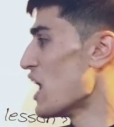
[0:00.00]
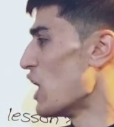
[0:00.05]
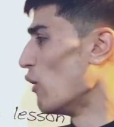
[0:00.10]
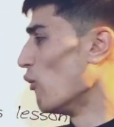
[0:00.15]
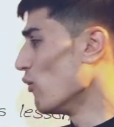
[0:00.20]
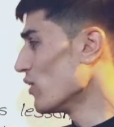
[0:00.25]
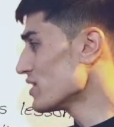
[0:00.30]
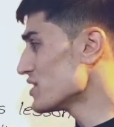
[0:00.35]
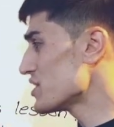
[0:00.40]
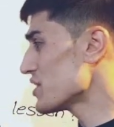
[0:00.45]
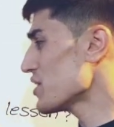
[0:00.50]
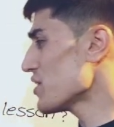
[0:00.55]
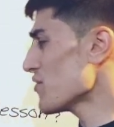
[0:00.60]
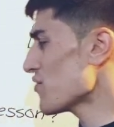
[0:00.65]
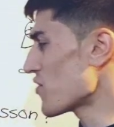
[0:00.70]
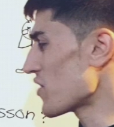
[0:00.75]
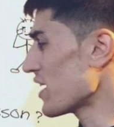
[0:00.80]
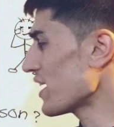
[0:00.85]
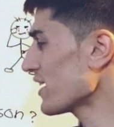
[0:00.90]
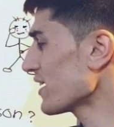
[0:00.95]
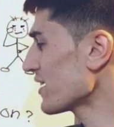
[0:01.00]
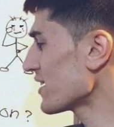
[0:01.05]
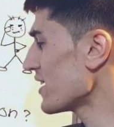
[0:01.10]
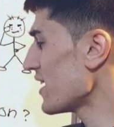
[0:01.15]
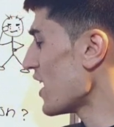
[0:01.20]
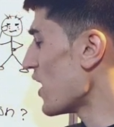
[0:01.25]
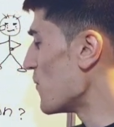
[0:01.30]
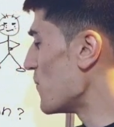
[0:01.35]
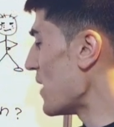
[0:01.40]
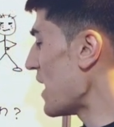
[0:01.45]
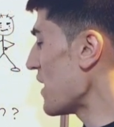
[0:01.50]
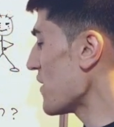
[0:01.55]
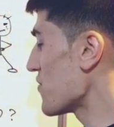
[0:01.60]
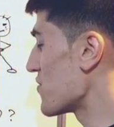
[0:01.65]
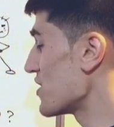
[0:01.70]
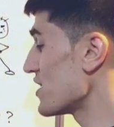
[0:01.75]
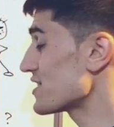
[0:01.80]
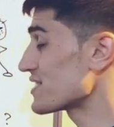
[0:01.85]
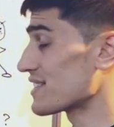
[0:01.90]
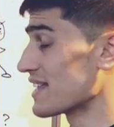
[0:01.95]
What do you think about
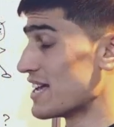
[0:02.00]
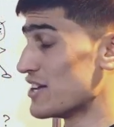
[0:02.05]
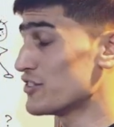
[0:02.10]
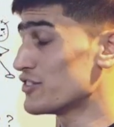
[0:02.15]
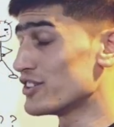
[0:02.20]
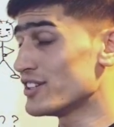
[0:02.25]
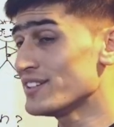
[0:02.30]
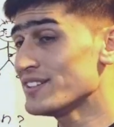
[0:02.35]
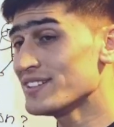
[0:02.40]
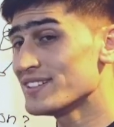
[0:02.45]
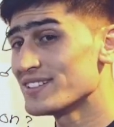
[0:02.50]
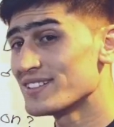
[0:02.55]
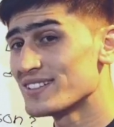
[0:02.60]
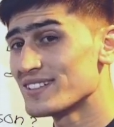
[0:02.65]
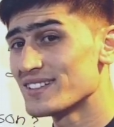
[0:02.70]
this lesson?